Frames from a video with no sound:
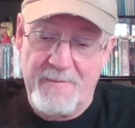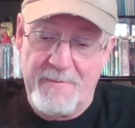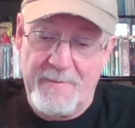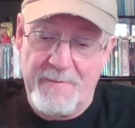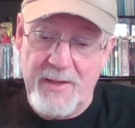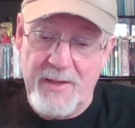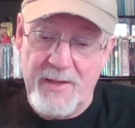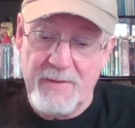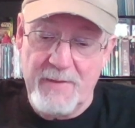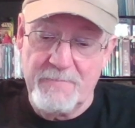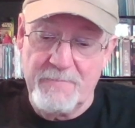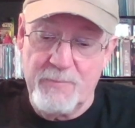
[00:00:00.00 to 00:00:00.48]

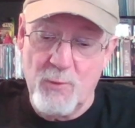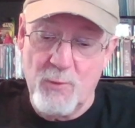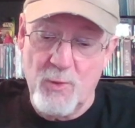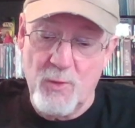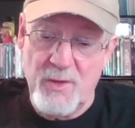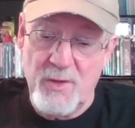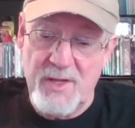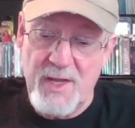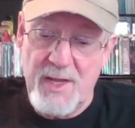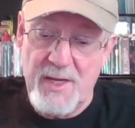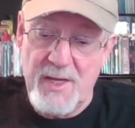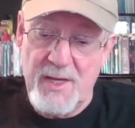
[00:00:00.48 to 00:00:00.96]
in
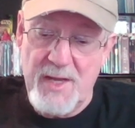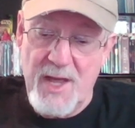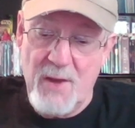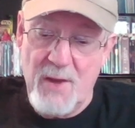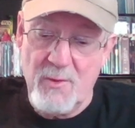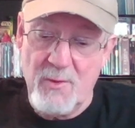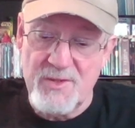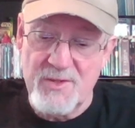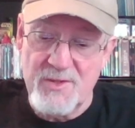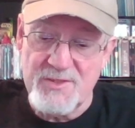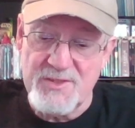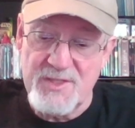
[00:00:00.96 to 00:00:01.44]
48
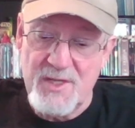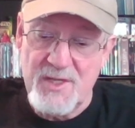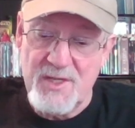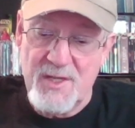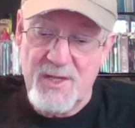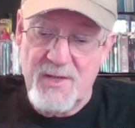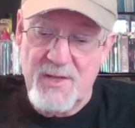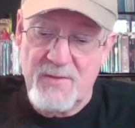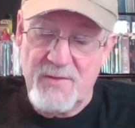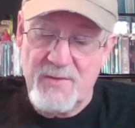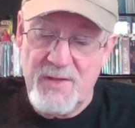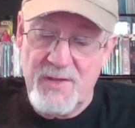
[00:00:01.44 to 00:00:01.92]
hours.
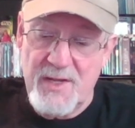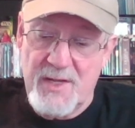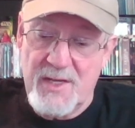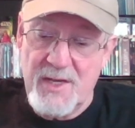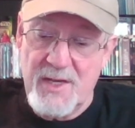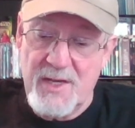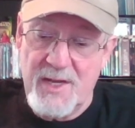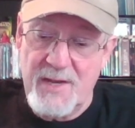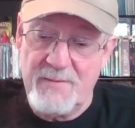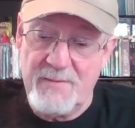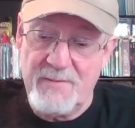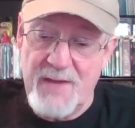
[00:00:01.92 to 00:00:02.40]
The
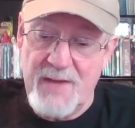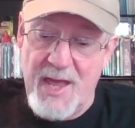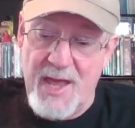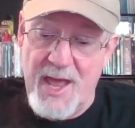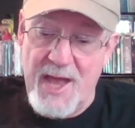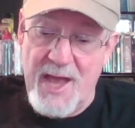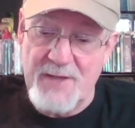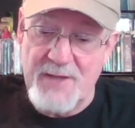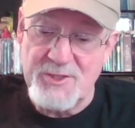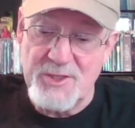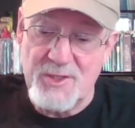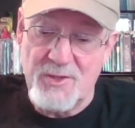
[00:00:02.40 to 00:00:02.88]
acclaimed
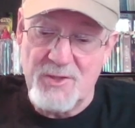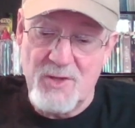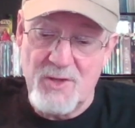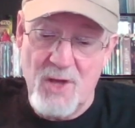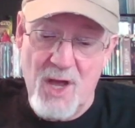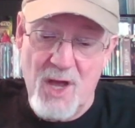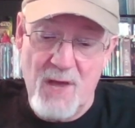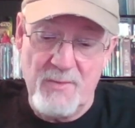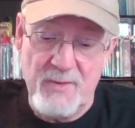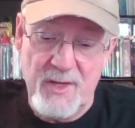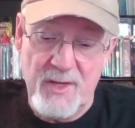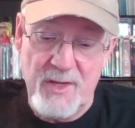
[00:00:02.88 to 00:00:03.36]
action
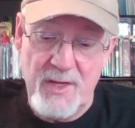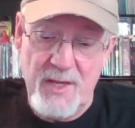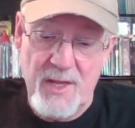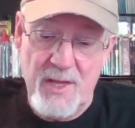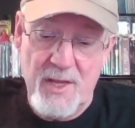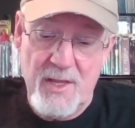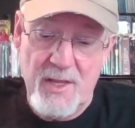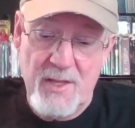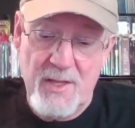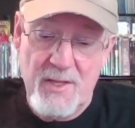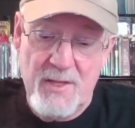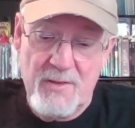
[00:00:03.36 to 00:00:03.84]
comedy
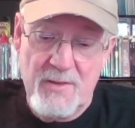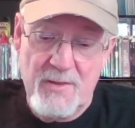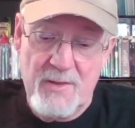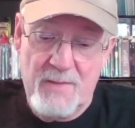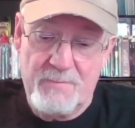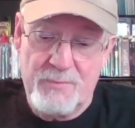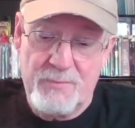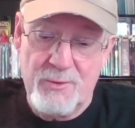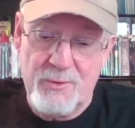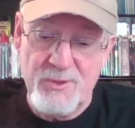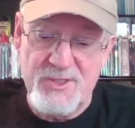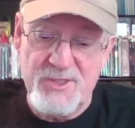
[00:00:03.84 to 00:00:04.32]

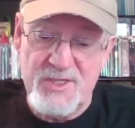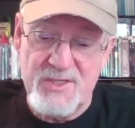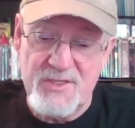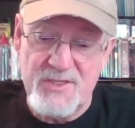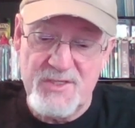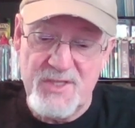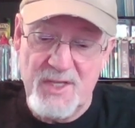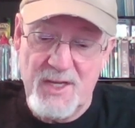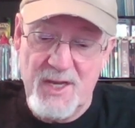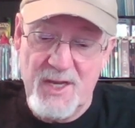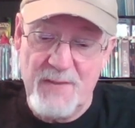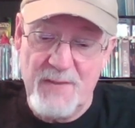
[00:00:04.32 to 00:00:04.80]
that pushes
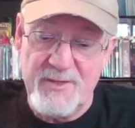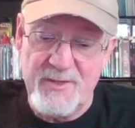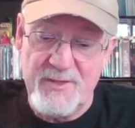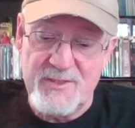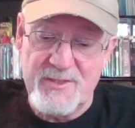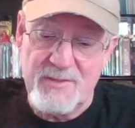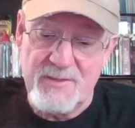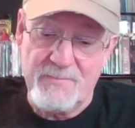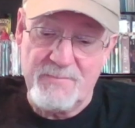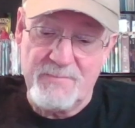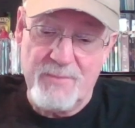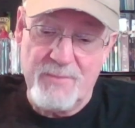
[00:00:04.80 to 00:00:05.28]
the
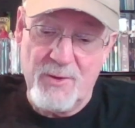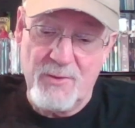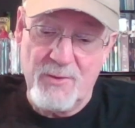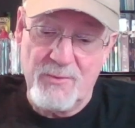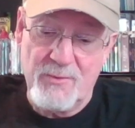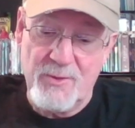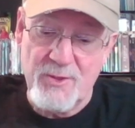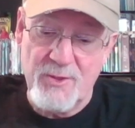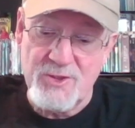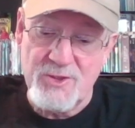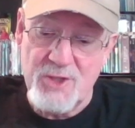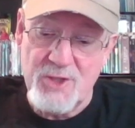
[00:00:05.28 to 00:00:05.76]
limits of
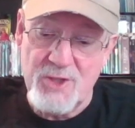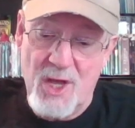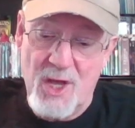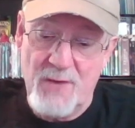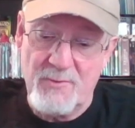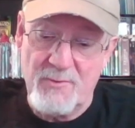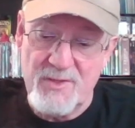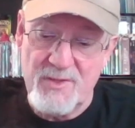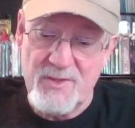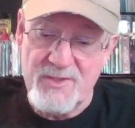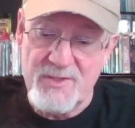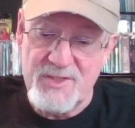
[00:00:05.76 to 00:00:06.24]
both
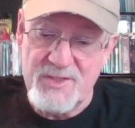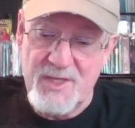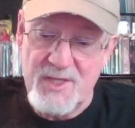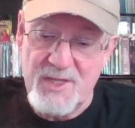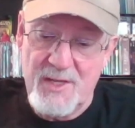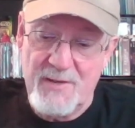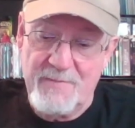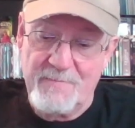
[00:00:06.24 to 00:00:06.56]
genres.